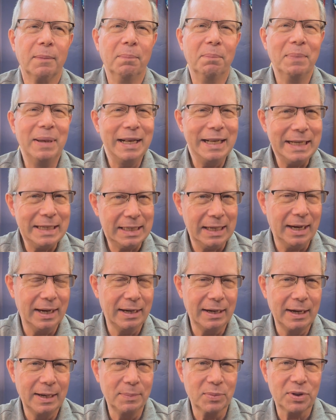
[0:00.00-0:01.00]
many
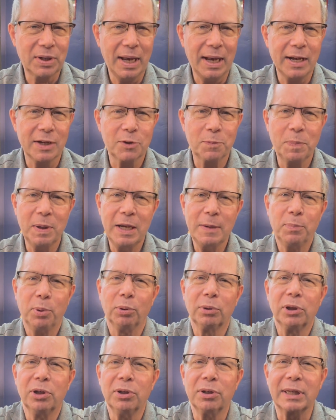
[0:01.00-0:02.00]
times as
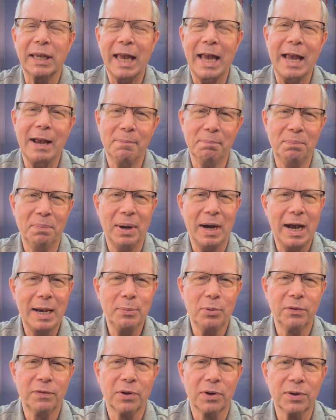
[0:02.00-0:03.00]
people look at
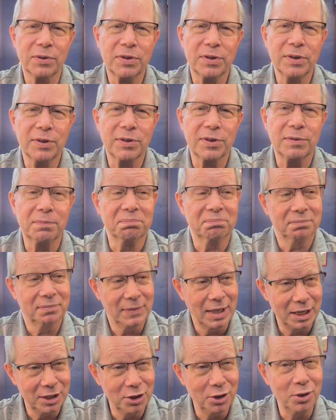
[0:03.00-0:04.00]
Bible verses,
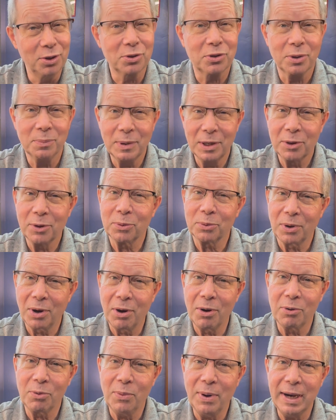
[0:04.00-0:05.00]
they use them in the
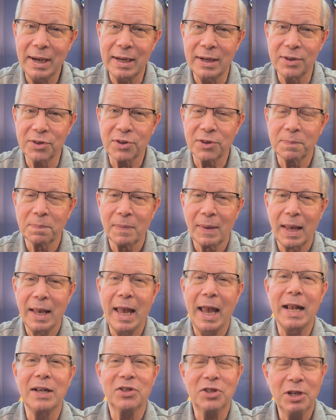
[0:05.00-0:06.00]
wrong ways.
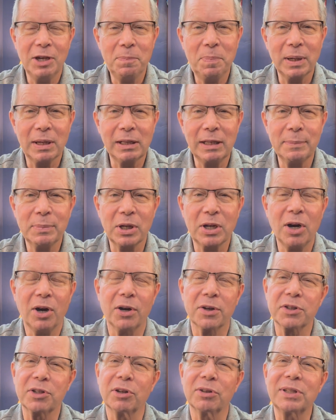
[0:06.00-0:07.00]
And typically
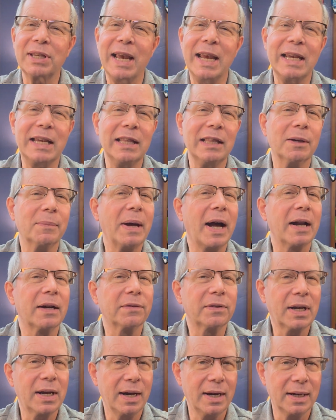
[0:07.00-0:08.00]
because they're taking them out
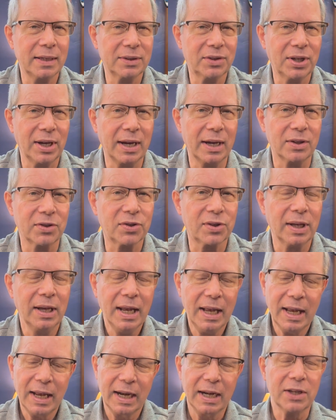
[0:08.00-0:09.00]
of context.
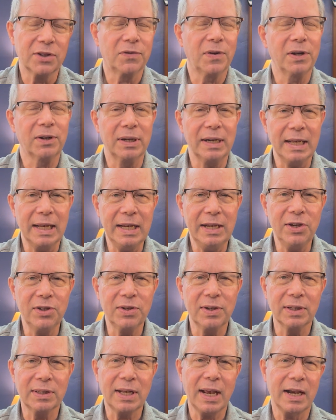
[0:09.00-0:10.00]
It is very
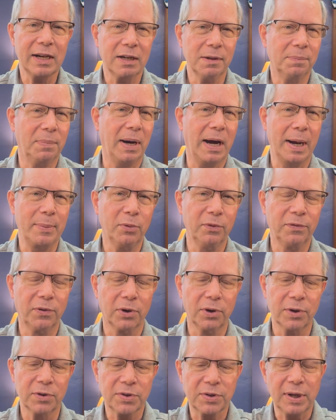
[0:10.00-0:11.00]
easy to take a Bible
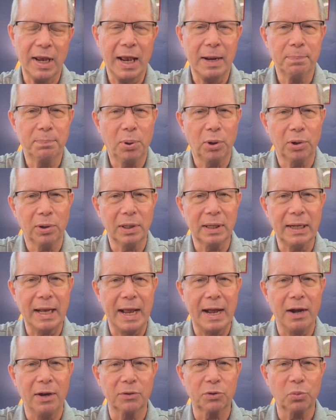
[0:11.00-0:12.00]
verse and pull it
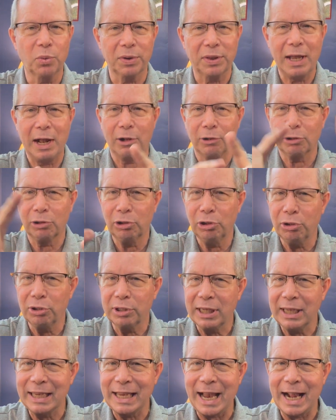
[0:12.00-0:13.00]
out without
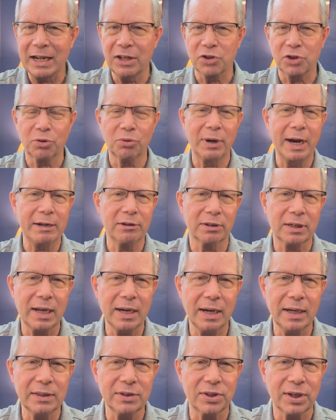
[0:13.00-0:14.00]
looking at its greater
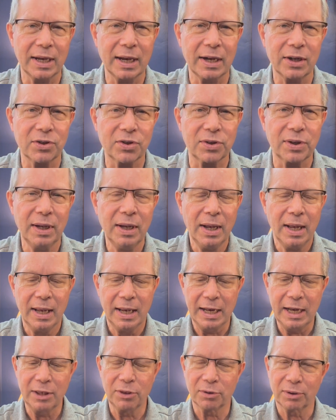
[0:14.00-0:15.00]
context,
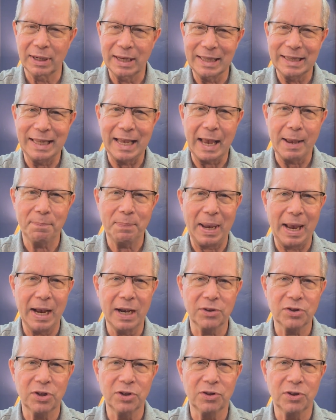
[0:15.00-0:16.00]
either in that
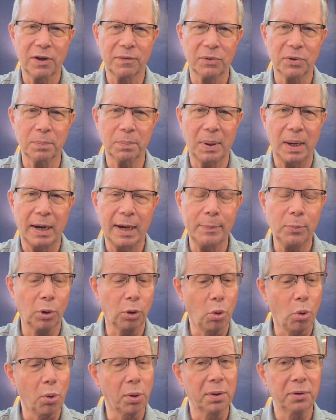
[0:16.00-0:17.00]
passage of the Bible
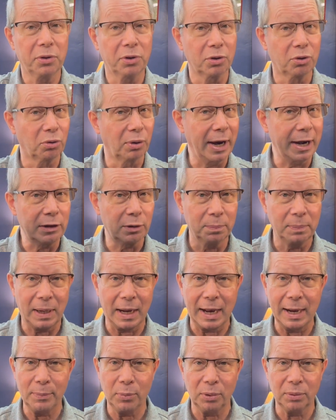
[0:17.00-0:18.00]
or the greater
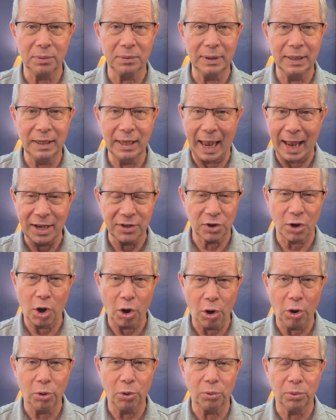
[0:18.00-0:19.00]
Bible as a
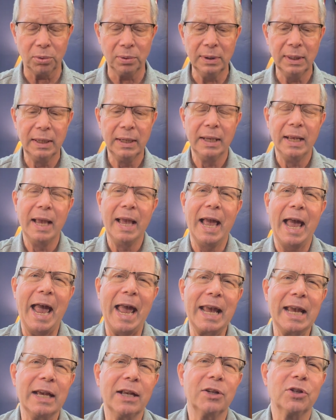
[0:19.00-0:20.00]
whole,
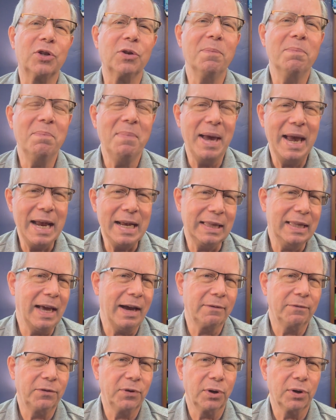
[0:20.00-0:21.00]
and to make
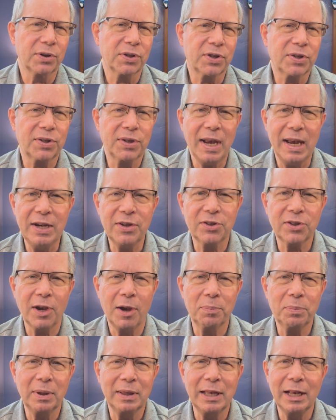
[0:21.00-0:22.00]
that verse say
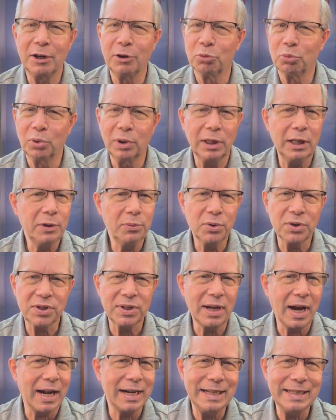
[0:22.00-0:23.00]
something that it really was
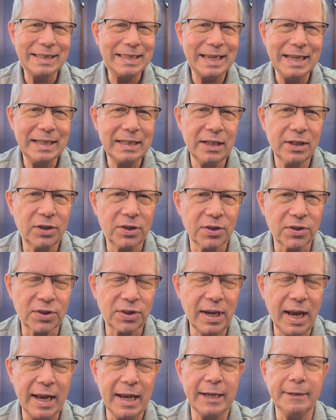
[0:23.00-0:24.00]
not intended to
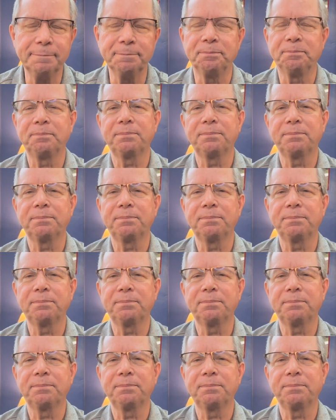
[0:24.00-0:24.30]
say.